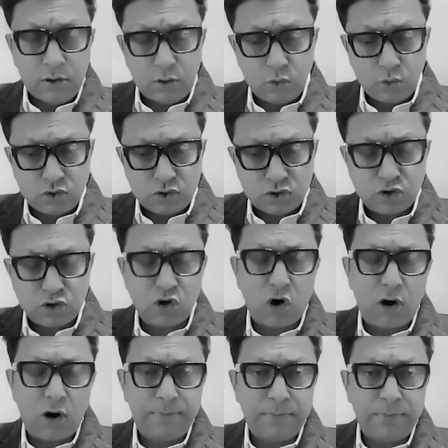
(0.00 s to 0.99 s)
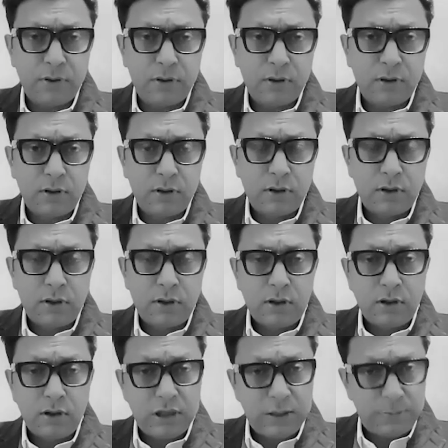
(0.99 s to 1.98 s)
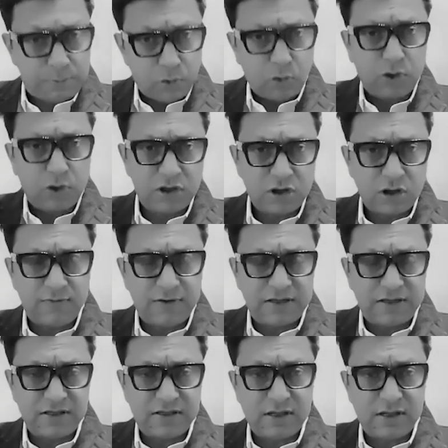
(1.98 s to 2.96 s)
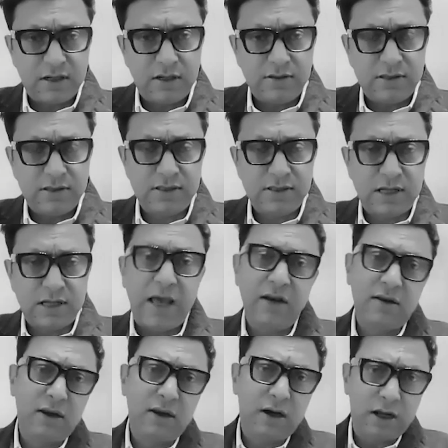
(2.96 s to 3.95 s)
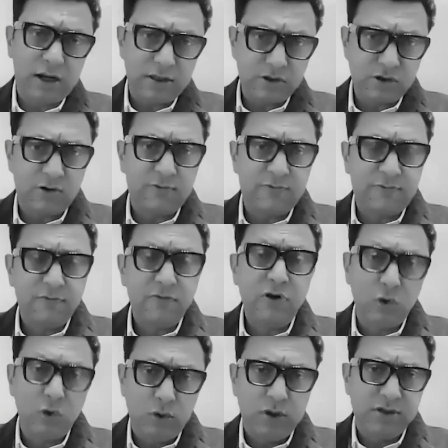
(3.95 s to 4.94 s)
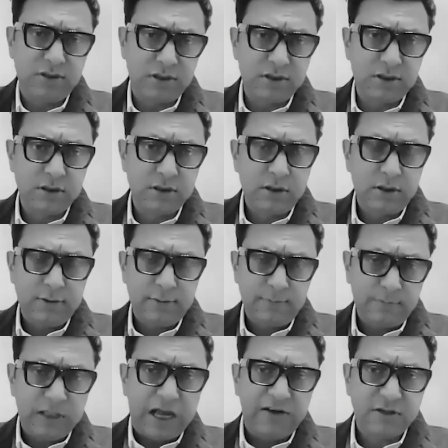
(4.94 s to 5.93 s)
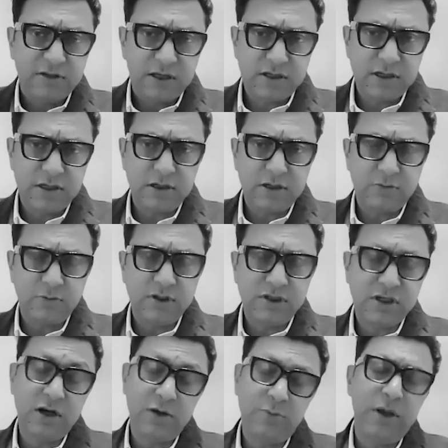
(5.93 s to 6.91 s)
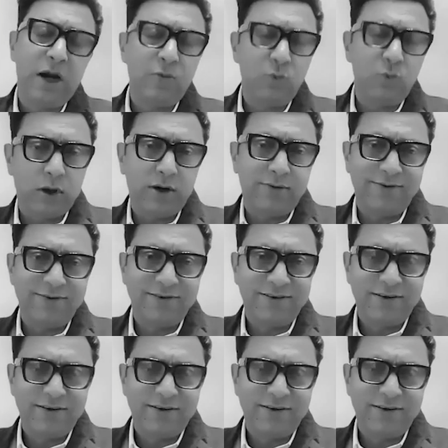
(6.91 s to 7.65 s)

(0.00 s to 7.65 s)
to stop the progression of existing disease and recurrence of new disease, lifestyle changes will still be advocated.